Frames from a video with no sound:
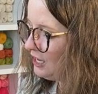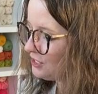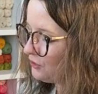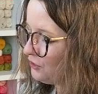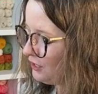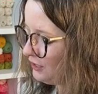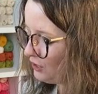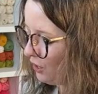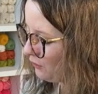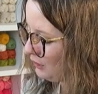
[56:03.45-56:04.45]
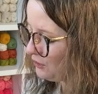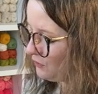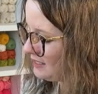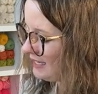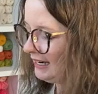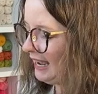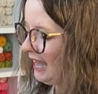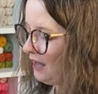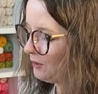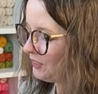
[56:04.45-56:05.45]
So you could totally do a Santa
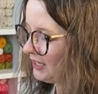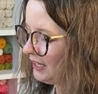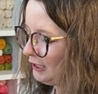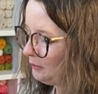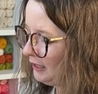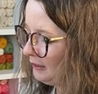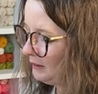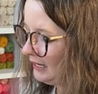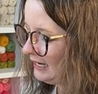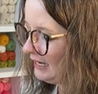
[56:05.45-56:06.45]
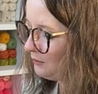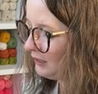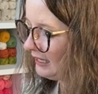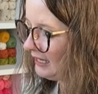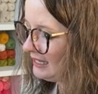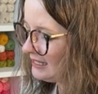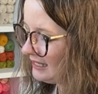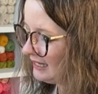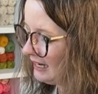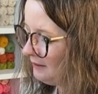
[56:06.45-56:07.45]
hat with the Claire bun beanie really
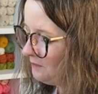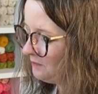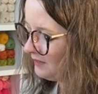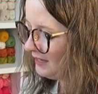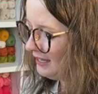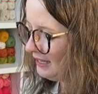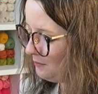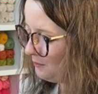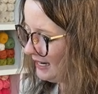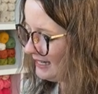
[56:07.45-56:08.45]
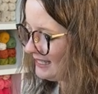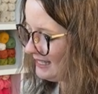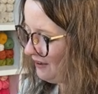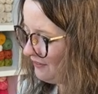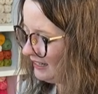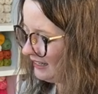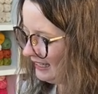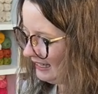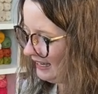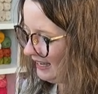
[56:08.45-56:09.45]
easily. But it's
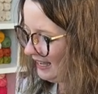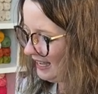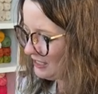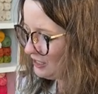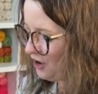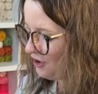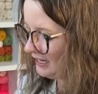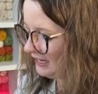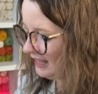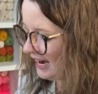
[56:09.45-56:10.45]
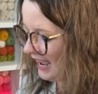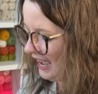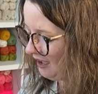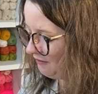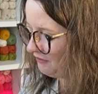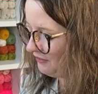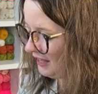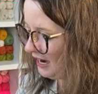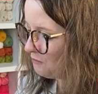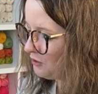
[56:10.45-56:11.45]
definitely a stocking that I have
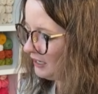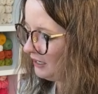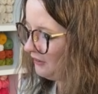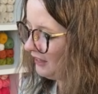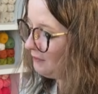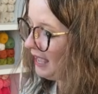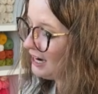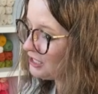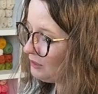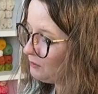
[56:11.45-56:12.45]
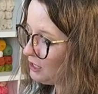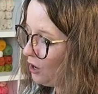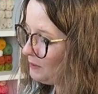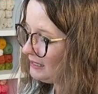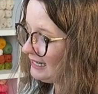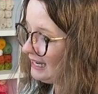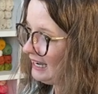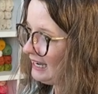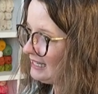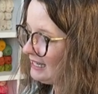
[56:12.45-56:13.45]
that I'm working on that I actually was hoping to
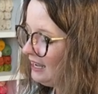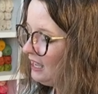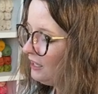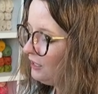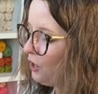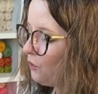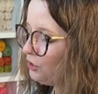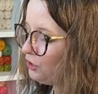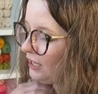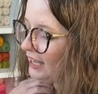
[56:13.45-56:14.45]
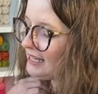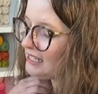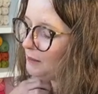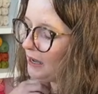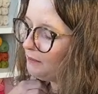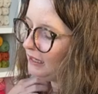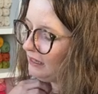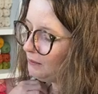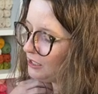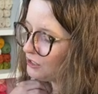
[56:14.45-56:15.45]
get. No, it is a bun
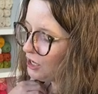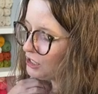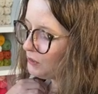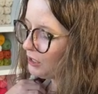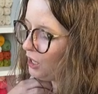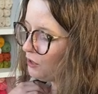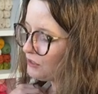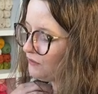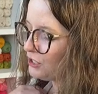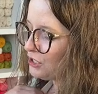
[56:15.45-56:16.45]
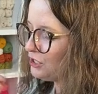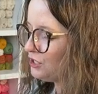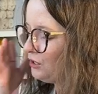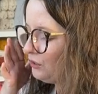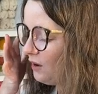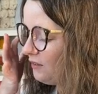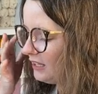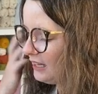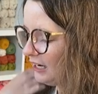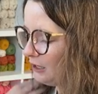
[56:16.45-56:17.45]
beanie, but there's also a closed version too of the
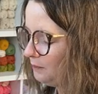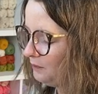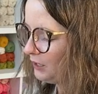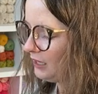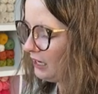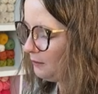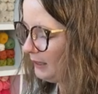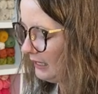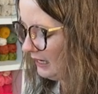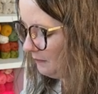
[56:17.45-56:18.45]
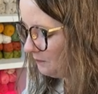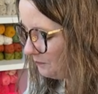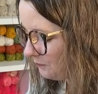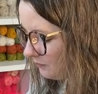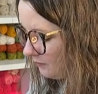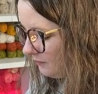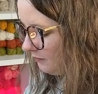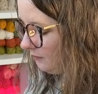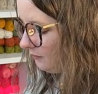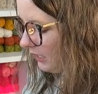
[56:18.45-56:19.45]
Claire, the Claire beanie.
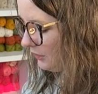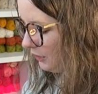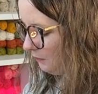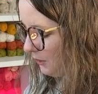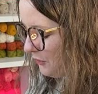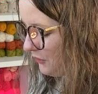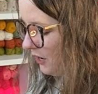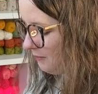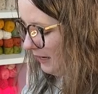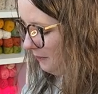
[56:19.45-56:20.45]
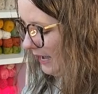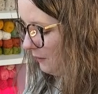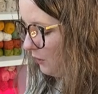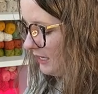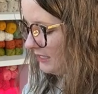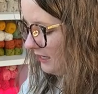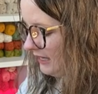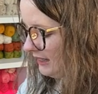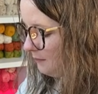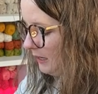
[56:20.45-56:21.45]
They're both on my pat. Well, it's
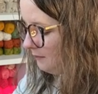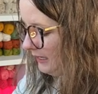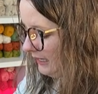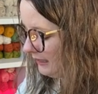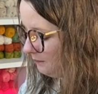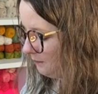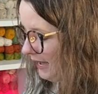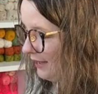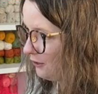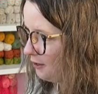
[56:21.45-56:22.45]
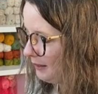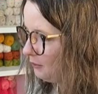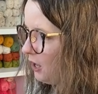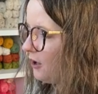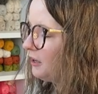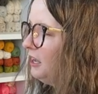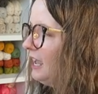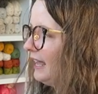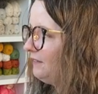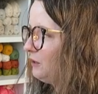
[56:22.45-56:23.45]
in the bun beanie pattern on my blog.
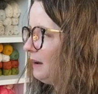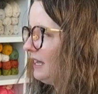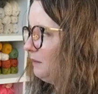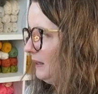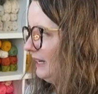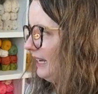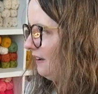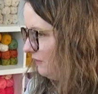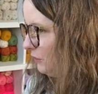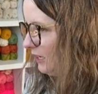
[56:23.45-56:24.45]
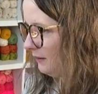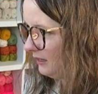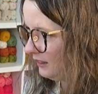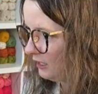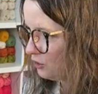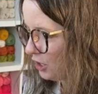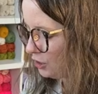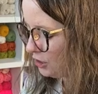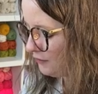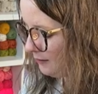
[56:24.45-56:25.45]
And if you buy the P D F, you get the
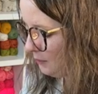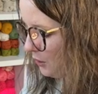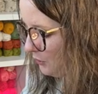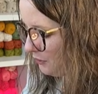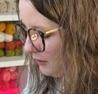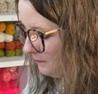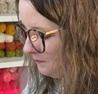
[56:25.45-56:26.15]
instructions for both.